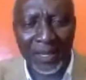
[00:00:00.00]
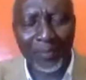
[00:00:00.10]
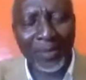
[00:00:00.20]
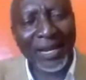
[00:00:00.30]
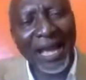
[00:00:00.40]

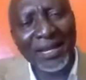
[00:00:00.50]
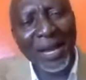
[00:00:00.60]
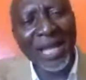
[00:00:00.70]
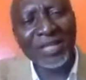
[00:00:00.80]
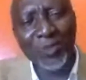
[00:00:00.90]
But I
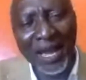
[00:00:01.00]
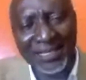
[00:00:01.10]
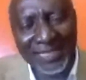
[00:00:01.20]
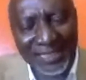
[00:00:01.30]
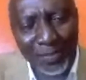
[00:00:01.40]

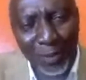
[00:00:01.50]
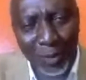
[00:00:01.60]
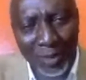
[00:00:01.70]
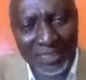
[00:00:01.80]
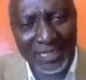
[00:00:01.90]
ask a simple
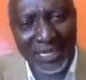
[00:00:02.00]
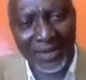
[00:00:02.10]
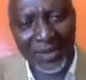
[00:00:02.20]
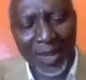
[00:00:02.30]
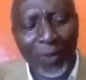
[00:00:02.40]
question that,
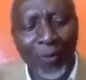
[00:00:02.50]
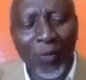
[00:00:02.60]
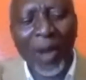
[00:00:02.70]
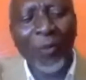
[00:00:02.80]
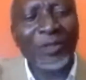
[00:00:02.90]

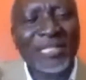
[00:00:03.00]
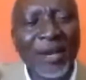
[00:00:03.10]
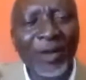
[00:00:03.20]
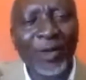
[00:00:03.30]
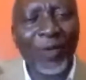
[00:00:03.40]
when will
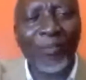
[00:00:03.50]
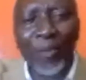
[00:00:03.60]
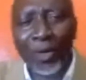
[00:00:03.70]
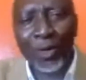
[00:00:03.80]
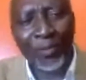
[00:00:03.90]
Sierra Leone
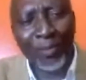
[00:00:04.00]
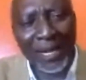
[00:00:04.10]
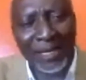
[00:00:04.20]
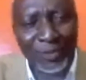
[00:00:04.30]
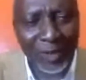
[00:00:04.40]
borrow
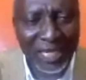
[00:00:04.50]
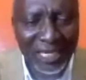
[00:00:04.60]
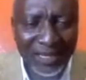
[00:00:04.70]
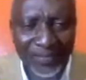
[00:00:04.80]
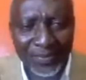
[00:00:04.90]
money to Guinea?